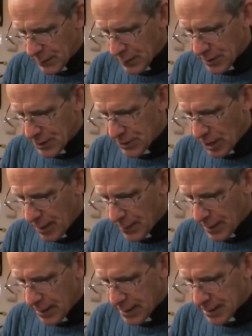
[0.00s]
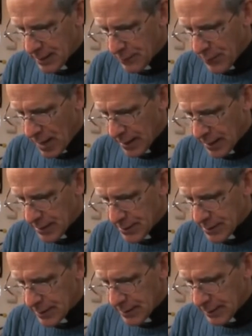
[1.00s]
But Simon and his
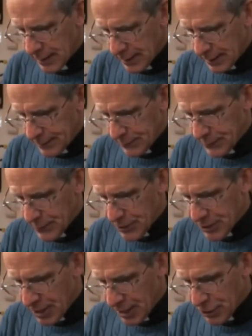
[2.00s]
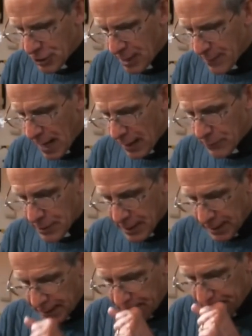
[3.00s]
companions searched him
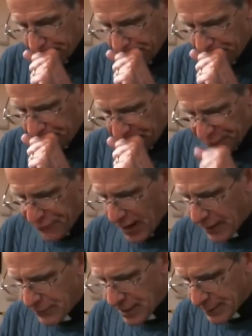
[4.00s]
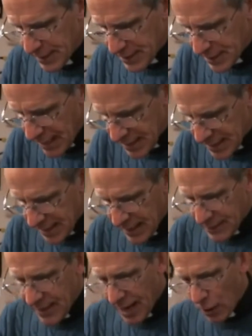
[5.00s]
out, found him, and
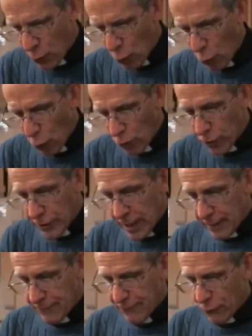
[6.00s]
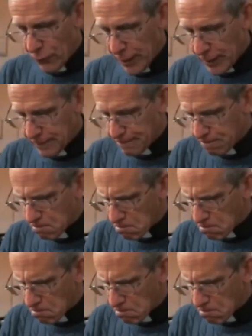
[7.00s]
said, "They are all looking for you."